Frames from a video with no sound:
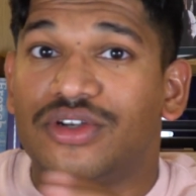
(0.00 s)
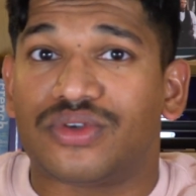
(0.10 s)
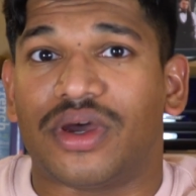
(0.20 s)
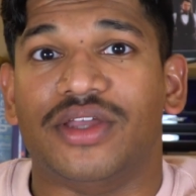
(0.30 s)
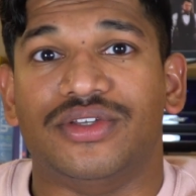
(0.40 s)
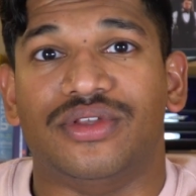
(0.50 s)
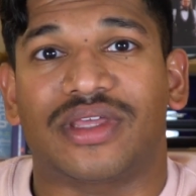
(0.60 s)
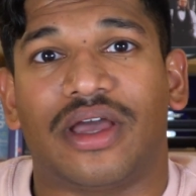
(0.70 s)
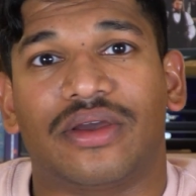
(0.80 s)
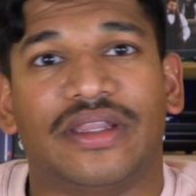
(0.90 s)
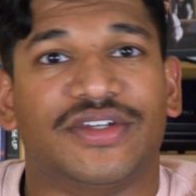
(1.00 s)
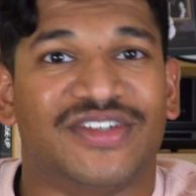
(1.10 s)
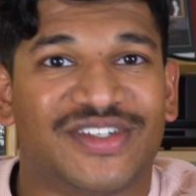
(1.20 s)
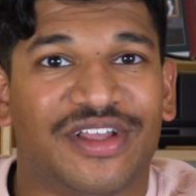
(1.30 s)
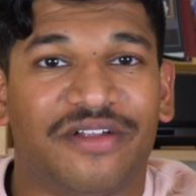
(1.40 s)
try and do the calculation
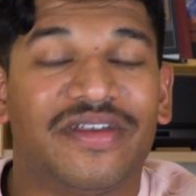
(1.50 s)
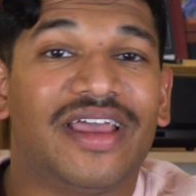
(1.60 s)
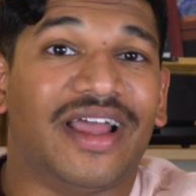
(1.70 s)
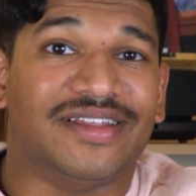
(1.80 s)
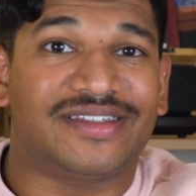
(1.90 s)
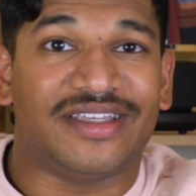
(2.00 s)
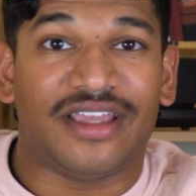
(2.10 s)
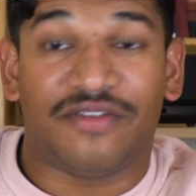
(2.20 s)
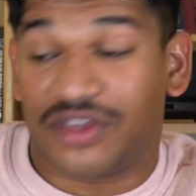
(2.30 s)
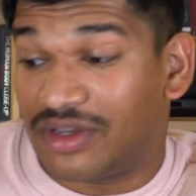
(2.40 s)
yourself and see if you